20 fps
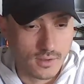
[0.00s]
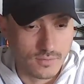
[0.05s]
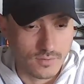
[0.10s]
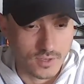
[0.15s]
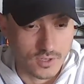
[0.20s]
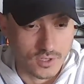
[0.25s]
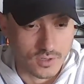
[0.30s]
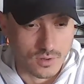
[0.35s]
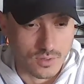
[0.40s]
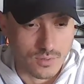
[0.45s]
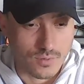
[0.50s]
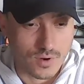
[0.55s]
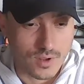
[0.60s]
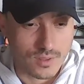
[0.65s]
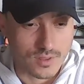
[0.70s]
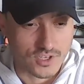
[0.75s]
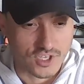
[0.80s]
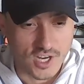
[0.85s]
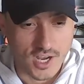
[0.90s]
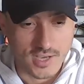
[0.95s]
Feature
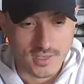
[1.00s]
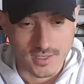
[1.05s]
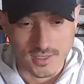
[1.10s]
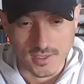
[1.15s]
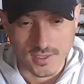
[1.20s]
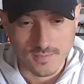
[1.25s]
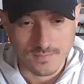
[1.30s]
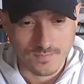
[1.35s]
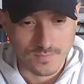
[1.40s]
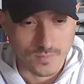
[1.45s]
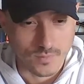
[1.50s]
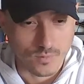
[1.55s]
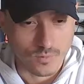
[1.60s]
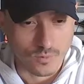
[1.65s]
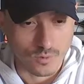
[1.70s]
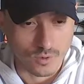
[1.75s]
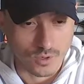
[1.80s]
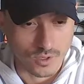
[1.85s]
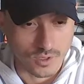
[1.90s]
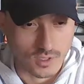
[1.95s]
3, the chassis,
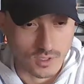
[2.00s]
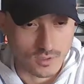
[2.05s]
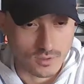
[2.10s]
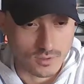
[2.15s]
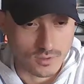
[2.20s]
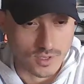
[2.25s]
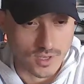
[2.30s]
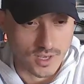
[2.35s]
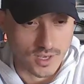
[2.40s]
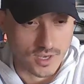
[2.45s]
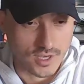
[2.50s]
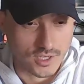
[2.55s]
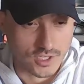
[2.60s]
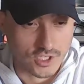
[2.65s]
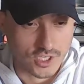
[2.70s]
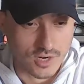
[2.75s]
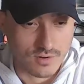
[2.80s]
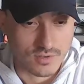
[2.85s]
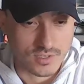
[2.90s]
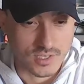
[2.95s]
would include a
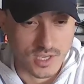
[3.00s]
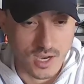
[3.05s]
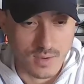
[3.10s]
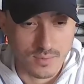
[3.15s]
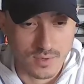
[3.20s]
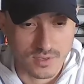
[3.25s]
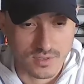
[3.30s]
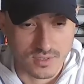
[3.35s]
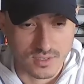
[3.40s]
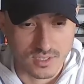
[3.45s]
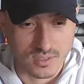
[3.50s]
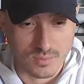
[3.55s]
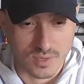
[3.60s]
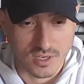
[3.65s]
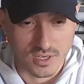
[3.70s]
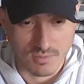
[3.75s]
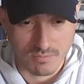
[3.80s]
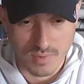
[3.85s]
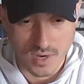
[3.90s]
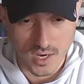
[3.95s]
gyroscopic
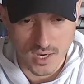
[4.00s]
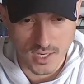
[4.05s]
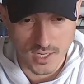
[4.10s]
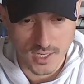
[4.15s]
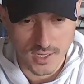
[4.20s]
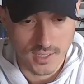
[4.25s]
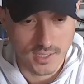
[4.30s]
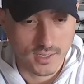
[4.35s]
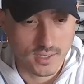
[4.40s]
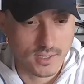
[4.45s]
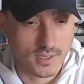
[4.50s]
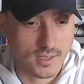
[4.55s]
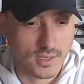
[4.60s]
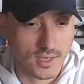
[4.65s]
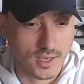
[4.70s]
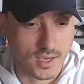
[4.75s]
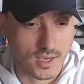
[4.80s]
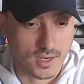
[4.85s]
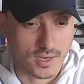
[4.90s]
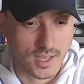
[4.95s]
suspended pod
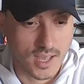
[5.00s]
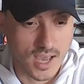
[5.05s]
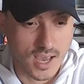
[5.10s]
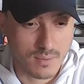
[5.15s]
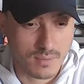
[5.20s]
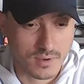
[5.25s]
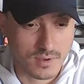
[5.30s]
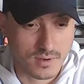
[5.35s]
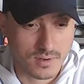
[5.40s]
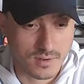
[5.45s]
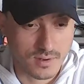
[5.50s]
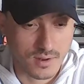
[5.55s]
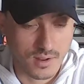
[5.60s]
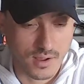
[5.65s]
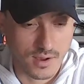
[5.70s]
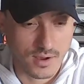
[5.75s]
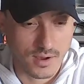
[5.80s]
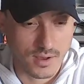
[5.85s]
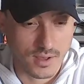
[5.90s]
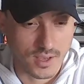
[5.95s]
and cabin,
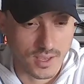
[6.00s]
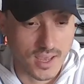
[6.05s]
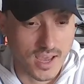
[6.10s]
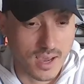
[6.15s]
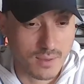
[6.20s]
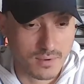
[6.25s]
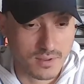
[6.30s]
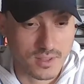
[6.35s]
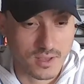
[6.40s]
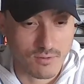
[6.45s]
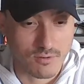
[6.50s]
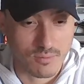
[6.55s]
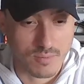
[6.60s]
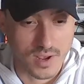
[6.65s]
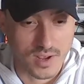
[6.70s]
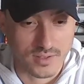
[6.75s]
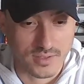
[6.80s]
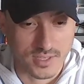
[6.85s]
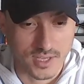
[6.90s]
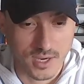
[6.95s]
a cabin that
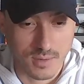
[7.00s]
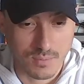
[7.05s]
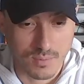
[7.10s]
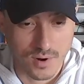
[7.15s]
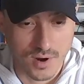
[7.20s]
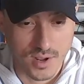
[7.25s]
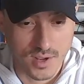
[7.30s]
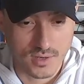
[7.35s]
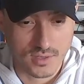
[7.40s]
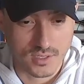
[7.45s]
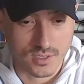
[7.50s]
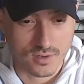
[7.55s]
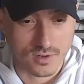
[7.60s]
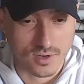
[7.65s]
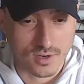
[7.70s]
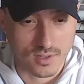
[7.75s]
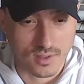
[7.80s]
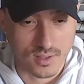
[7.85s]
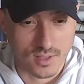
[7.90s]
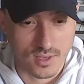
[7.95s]
remains upright
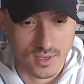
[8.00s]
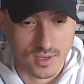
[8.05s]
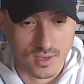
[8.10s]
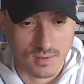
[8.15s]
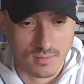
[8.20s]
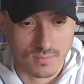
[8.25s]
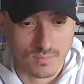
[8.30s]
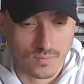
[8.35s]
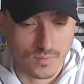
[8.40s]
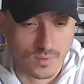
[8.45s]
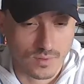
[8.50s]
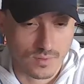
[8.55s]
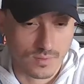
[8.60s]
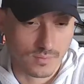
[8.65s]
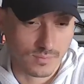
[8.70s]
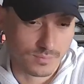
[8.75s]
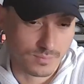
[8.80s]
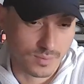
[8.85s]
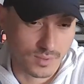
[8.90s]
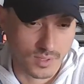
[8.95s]
during the
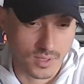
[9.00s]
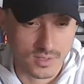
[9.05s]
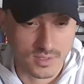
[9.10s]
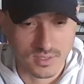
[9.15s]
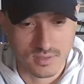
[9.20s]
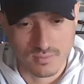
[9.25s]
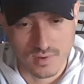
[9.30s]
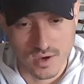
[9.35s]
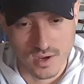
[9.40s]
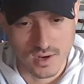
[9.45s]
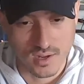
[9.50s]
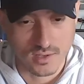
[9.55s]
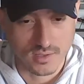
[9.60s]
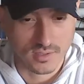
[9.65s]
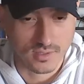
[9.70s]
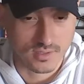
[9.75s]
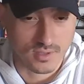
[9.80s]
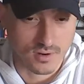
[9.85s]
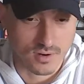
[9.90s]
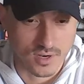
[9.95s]
plus to
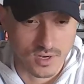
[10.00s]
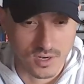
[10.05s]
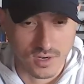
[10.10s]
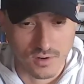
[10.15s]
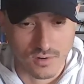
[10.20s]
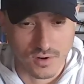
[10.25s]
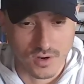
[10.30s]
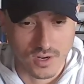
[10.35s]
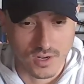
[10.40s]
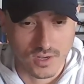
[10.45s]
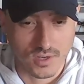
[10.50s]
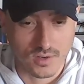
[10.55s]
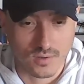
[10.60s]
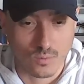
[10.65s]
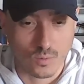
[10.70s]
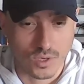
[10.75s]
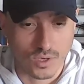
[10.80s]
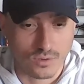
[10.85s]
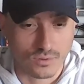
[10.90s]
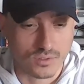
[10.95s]
minus
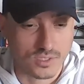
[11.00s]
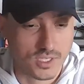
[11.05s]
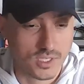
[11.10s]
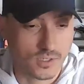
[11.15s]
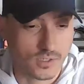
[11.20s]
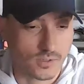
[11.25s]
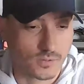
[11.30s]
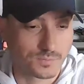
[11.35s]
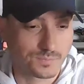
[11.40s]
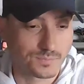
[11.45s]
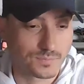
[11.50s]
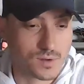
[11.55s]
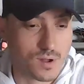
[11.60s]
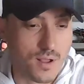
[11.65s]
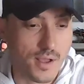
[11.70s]
30-degree wheel tilt.